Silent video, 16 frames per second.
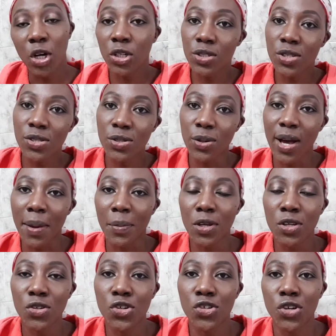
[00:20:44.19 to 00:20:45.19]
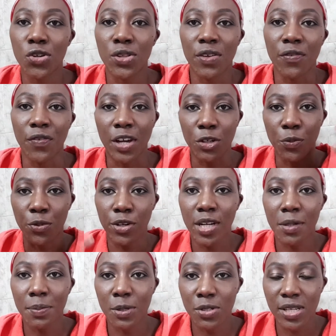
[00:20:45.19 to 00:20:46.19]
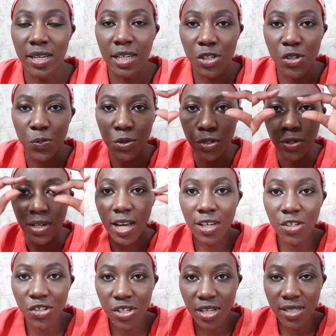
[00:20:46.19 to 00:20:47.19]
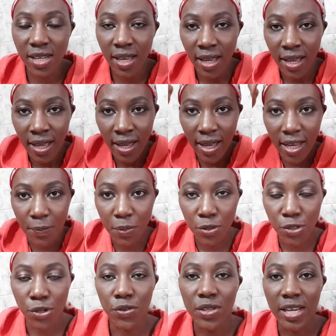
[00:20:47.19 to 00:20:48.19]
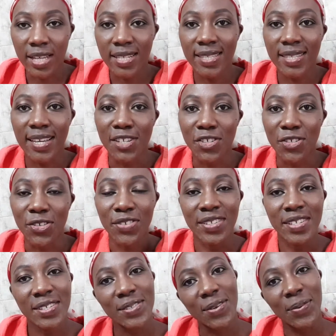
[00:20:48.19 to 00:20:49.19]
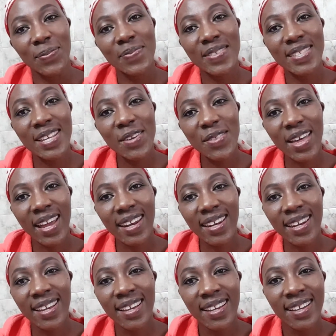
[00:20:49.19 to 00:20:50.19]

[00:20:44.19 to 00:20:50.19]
Also, I'm going to show you the final product because I need to put on lashes and put on the extension. So see you then.